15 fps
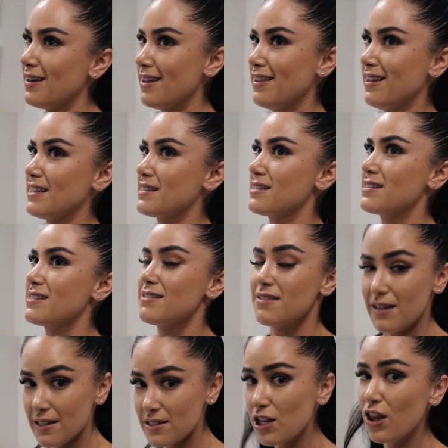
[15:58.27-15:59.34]
and
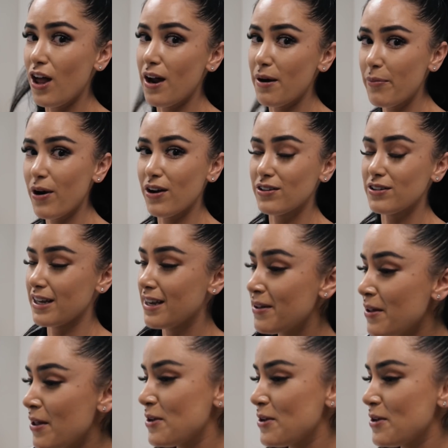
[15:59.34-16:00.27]
that's a lot of broccoli.